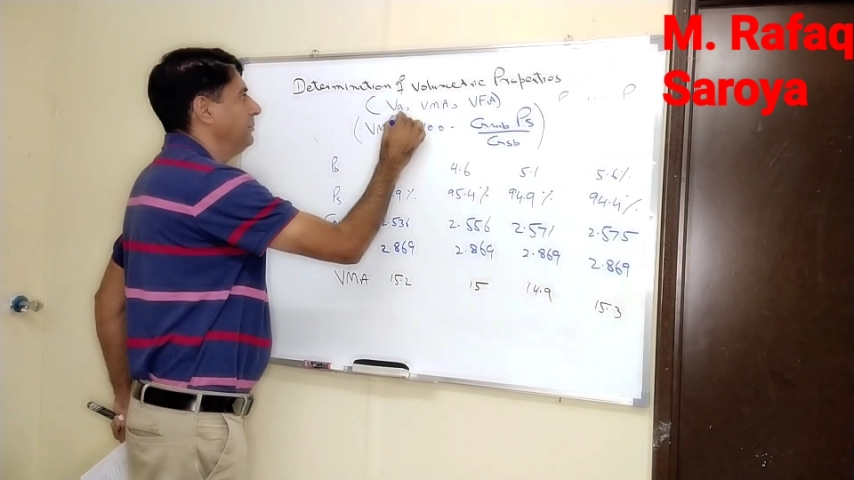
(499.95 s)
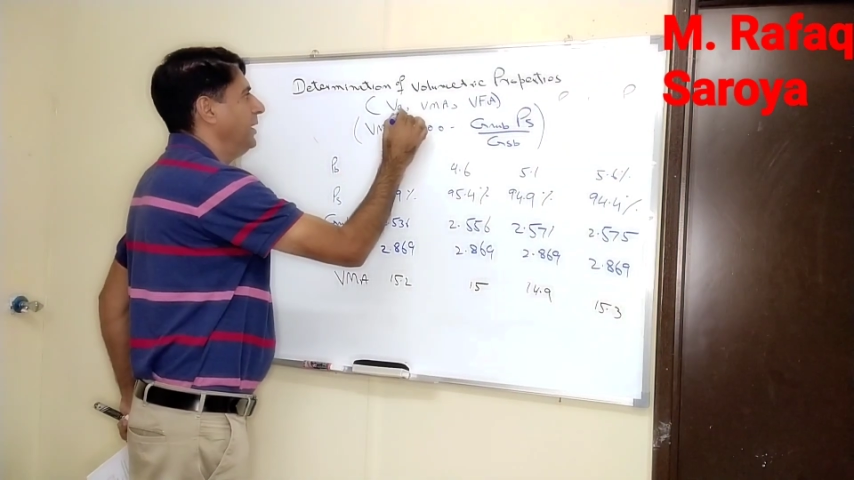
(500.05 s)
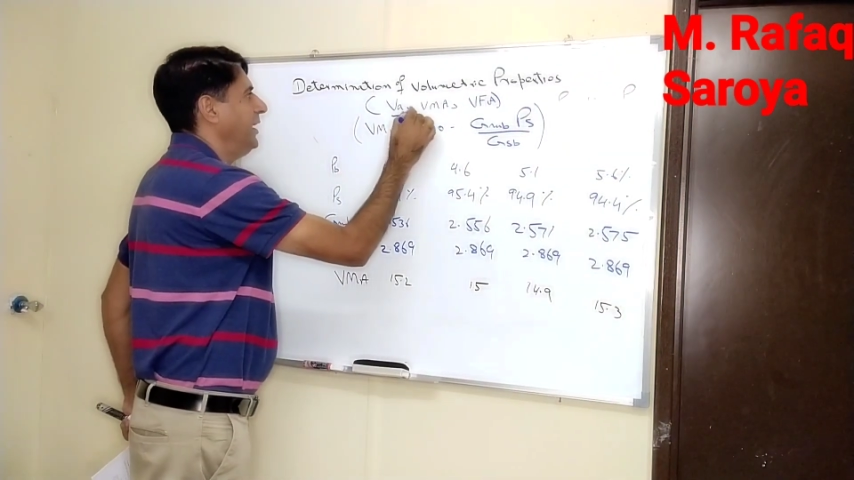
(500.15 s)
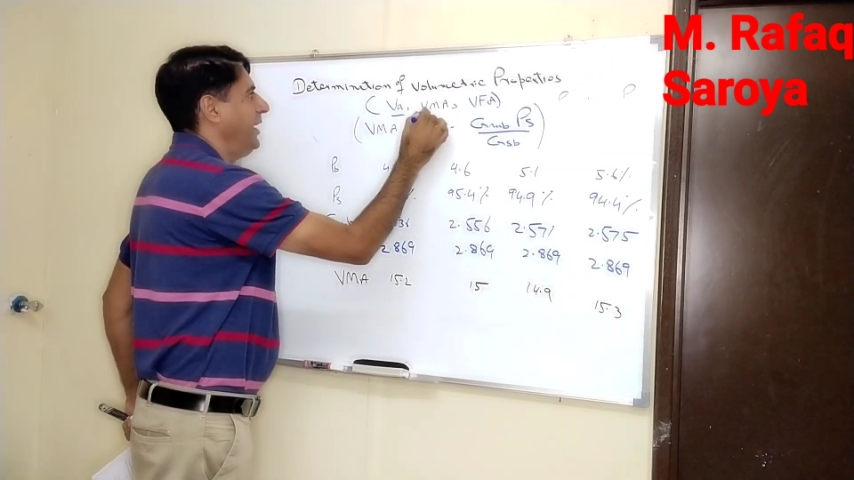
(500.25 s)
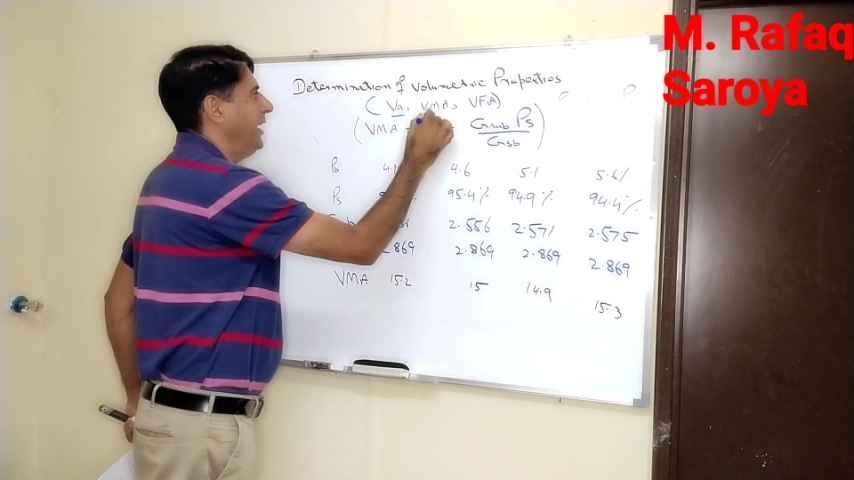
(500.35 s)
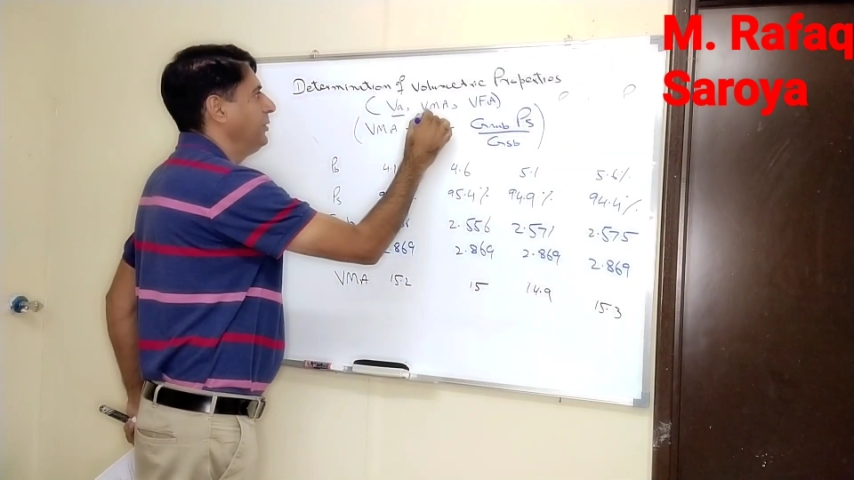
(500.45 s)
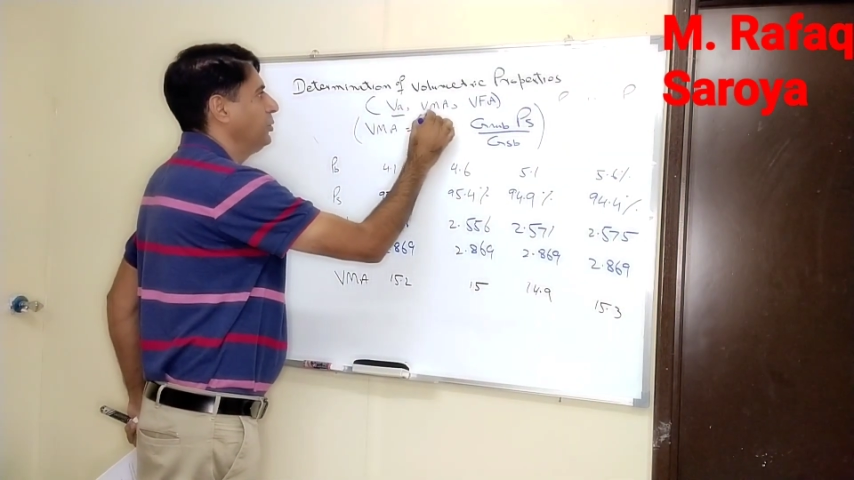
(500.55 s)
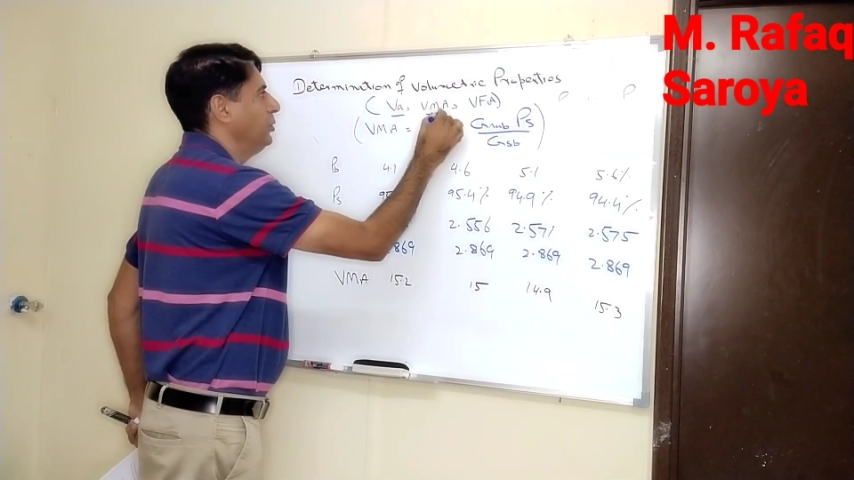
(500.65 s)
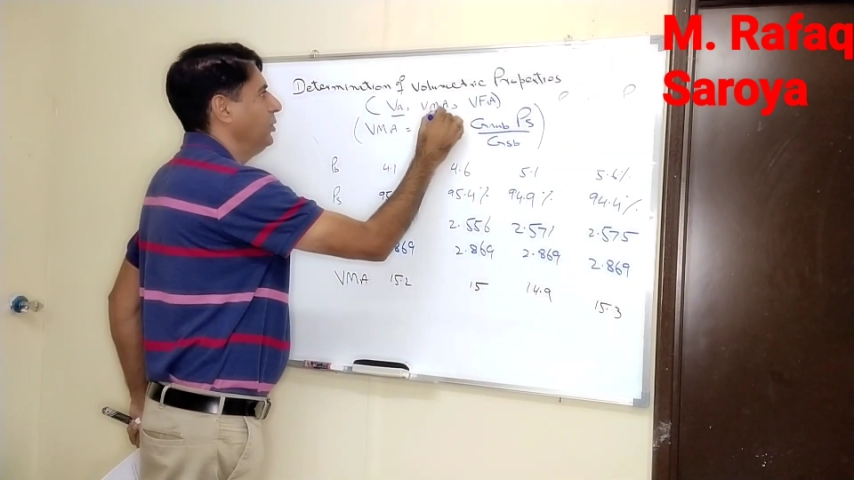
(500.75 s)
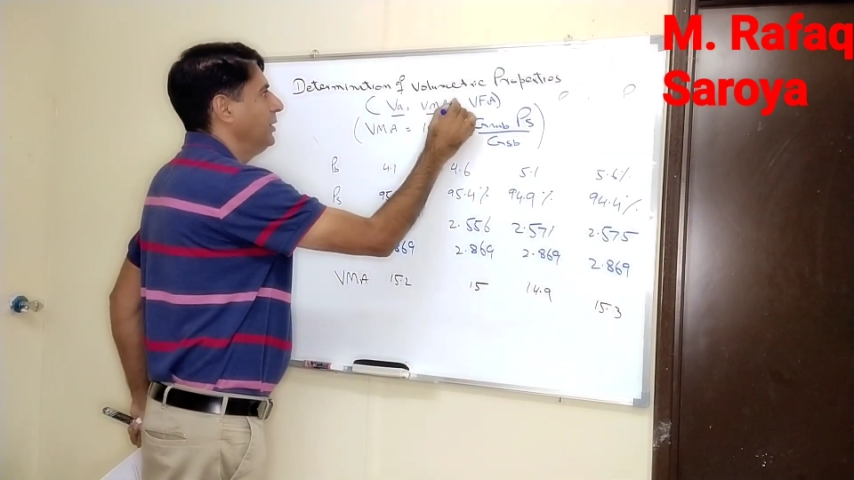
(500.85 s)
1
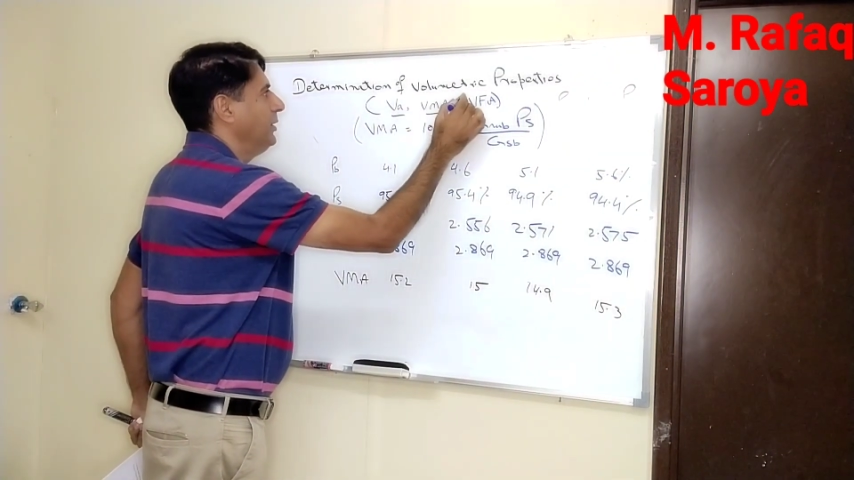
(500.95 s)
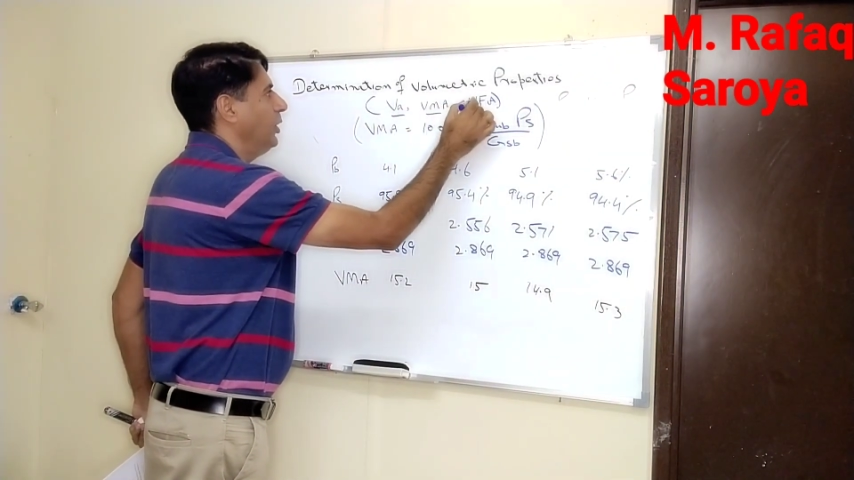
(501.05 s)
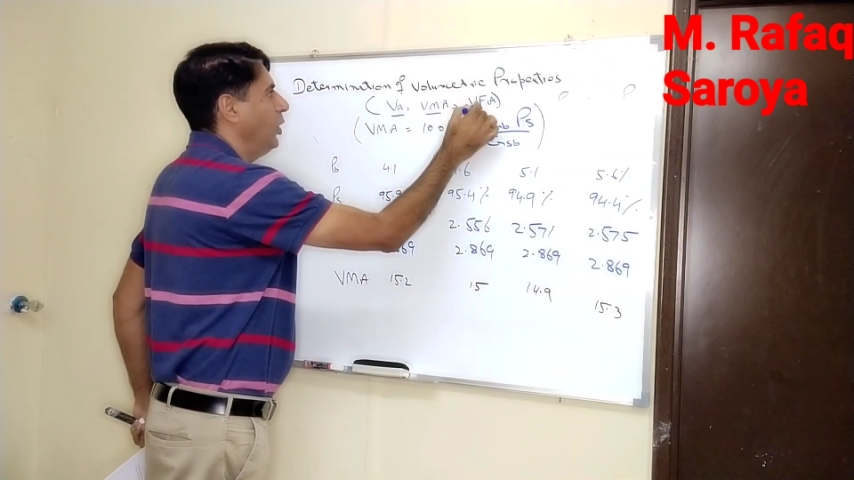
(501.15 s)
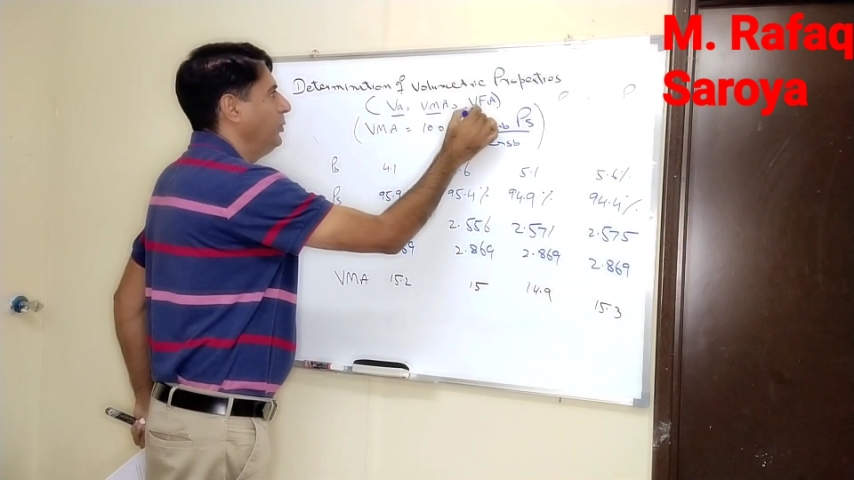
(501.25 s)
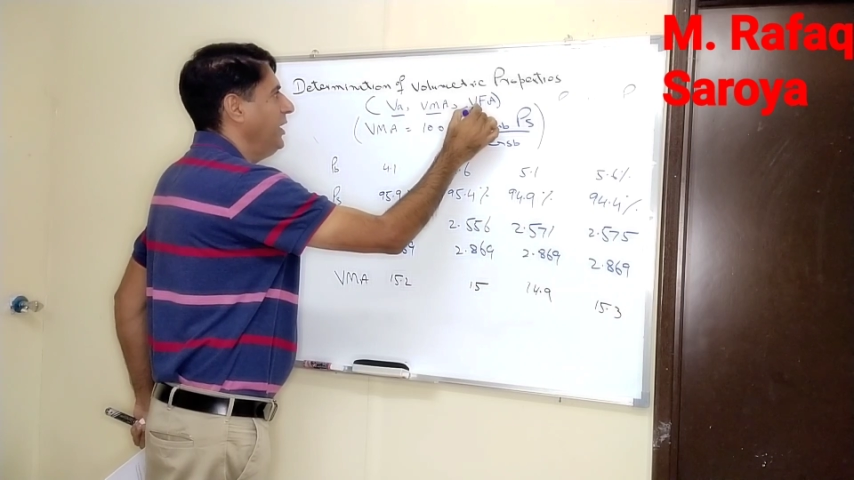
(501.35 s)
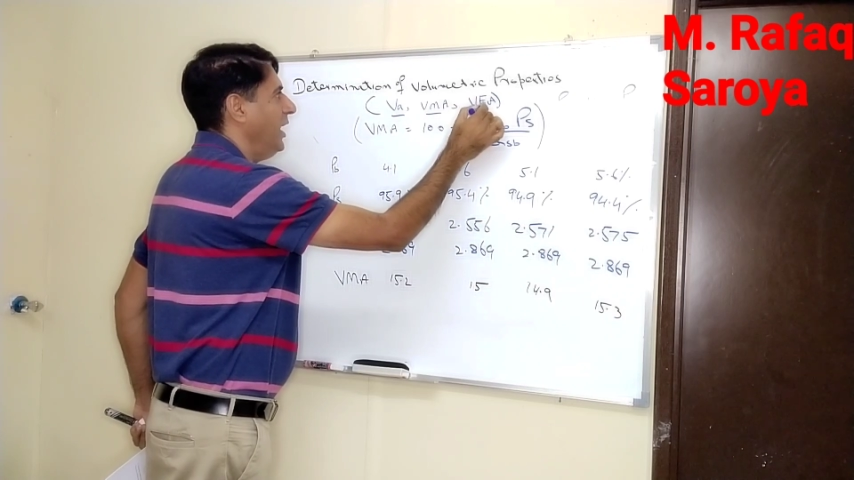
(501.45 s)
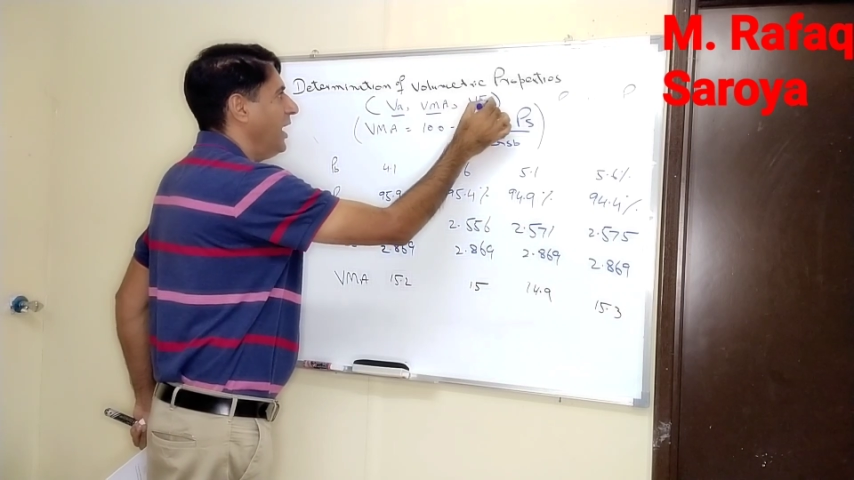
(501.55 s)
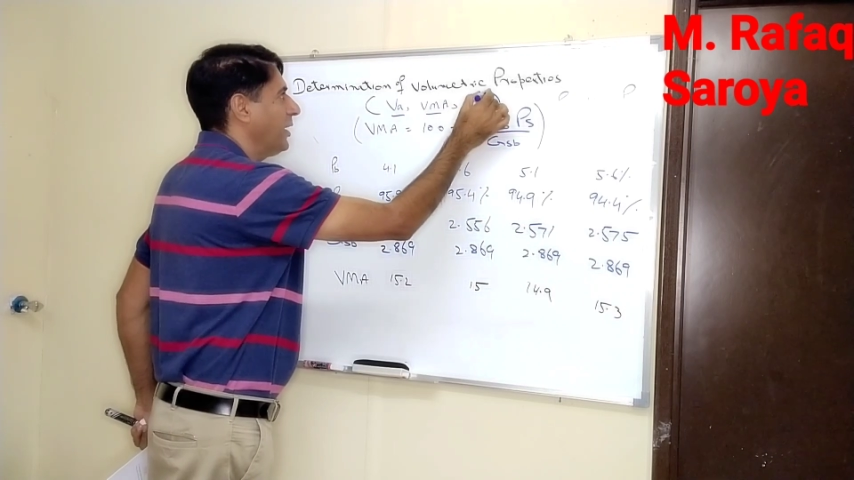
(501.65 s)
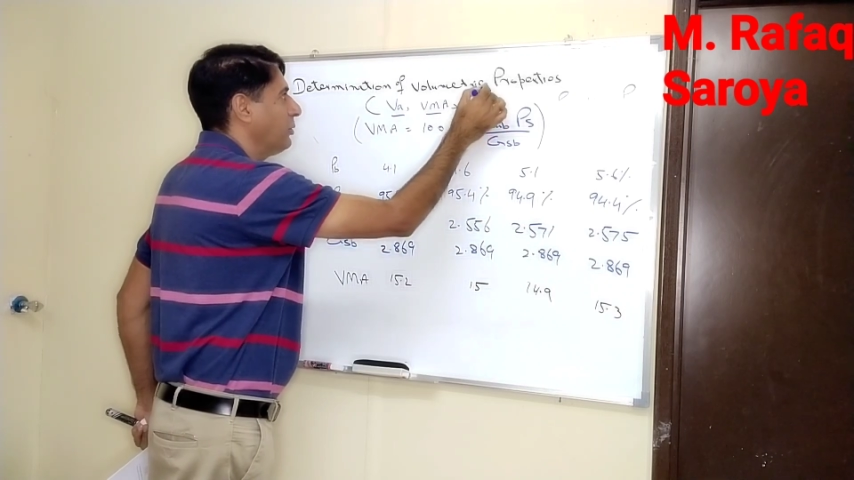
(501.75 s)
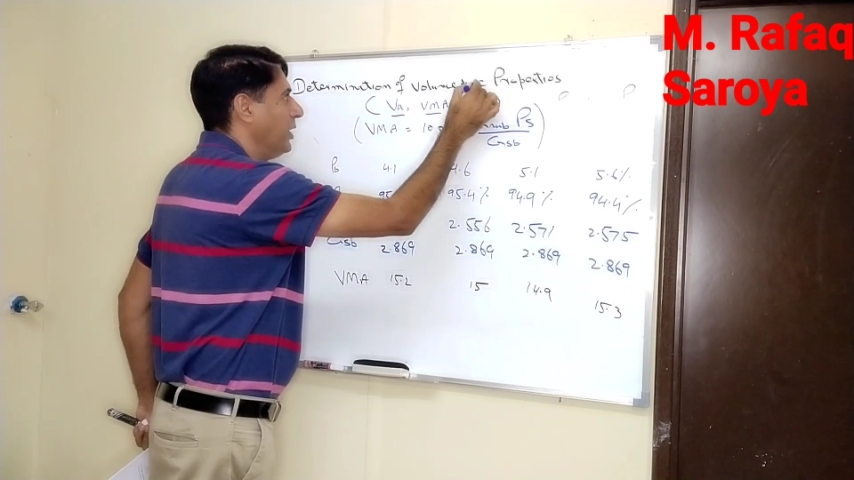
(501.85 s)
and 2. Now we are